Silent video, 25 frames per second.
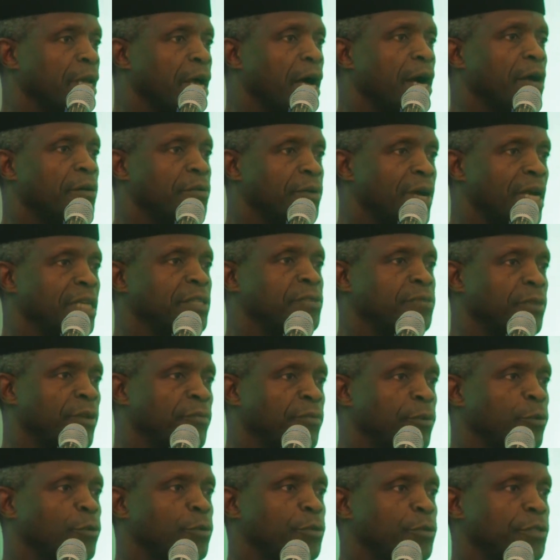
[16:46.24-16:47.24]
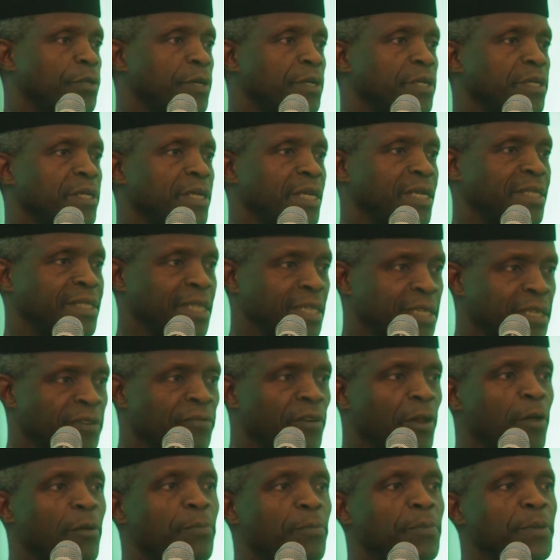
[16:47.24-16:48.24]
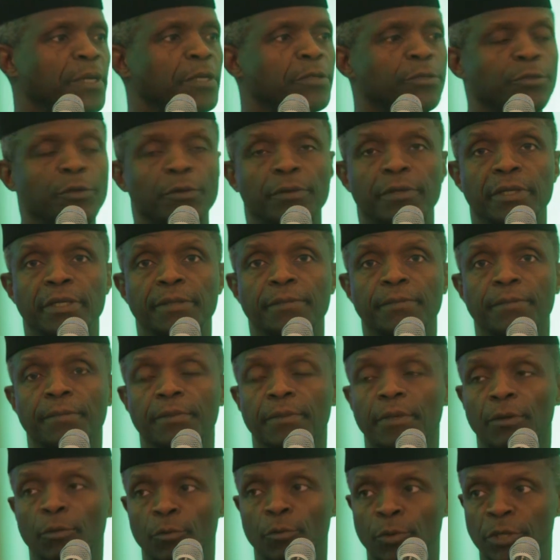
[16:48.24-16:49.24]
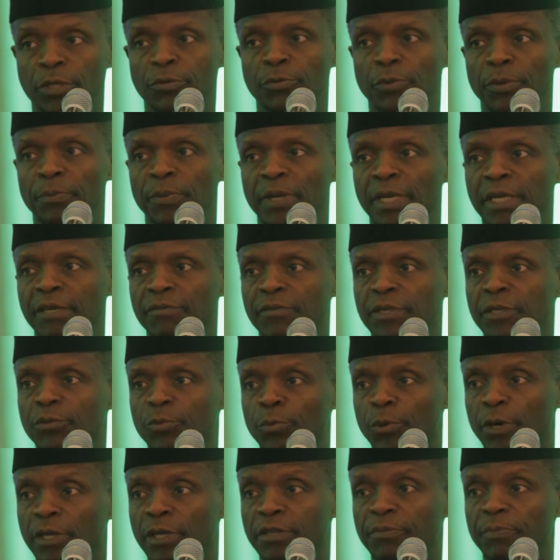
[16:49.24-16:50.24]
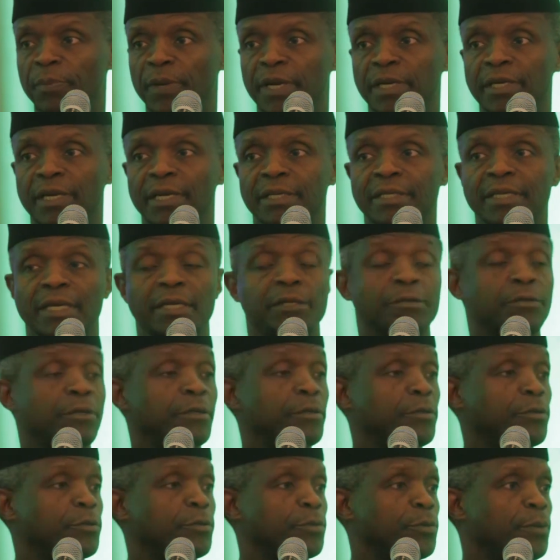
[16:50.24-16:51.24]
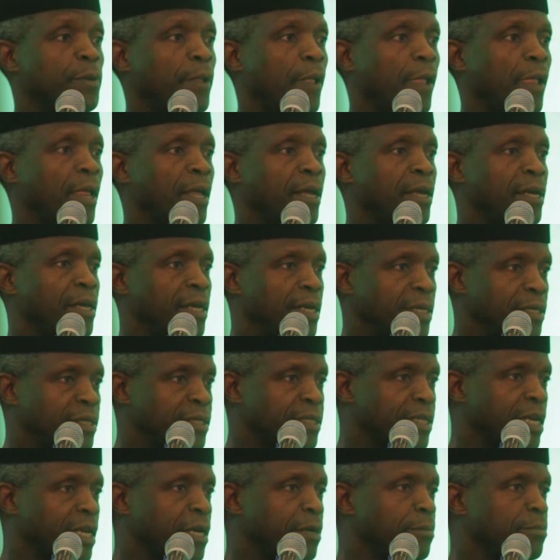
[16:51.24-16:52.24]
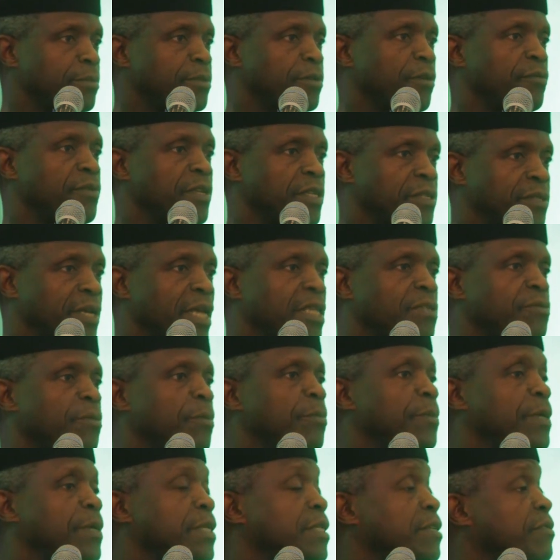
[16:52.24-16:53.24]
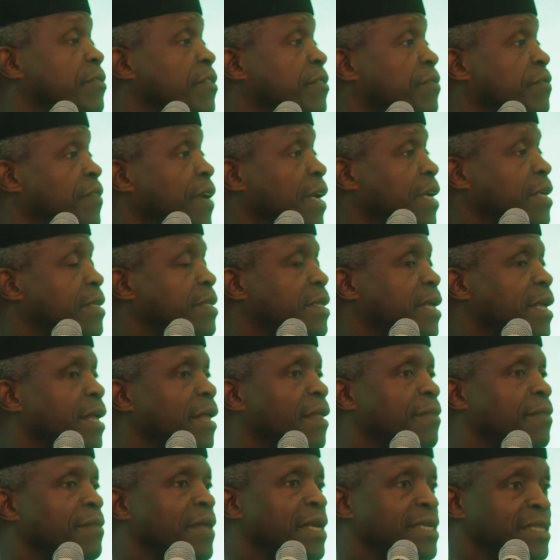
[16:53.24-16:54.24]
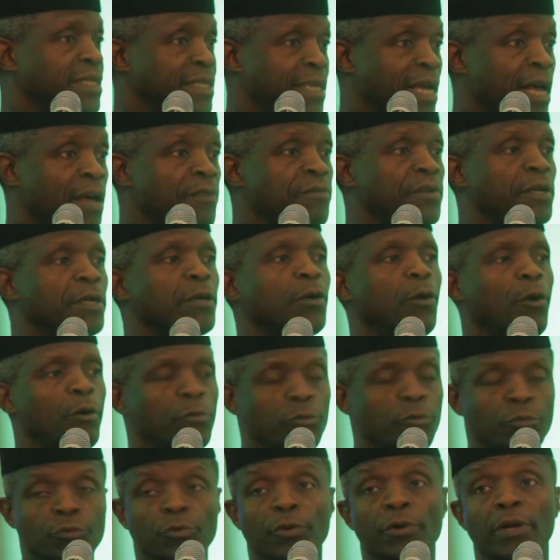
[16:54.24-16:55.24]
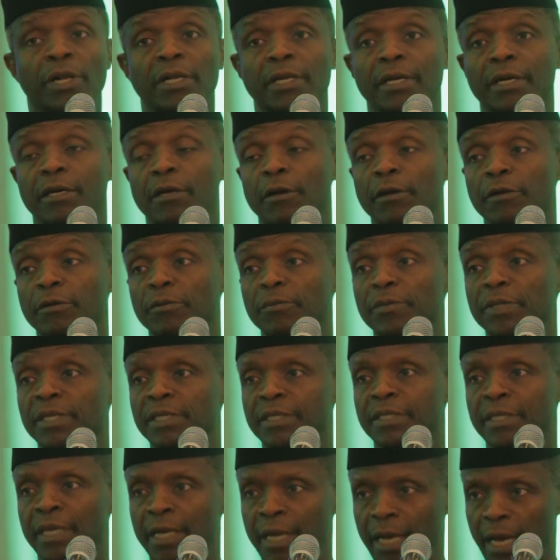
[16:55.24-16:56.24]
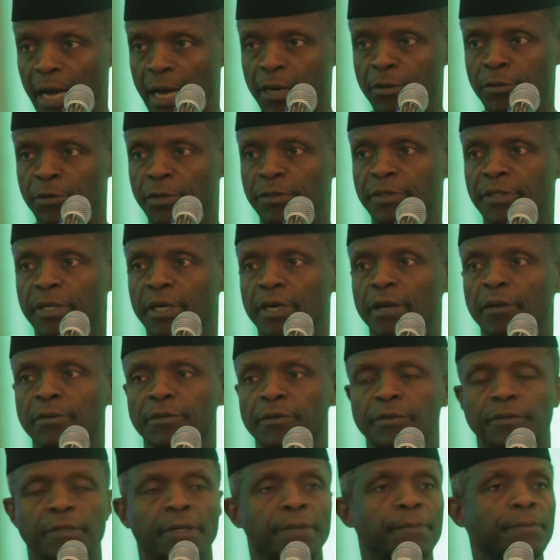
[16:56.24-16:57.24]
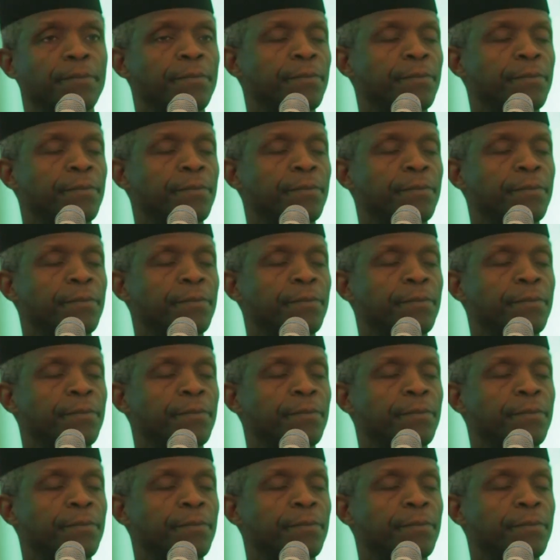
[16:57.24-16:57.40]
Our rice revolution is a developing story, which we believe is worth paying attention to in terms of the transformative effect that is having on rural economies across the country.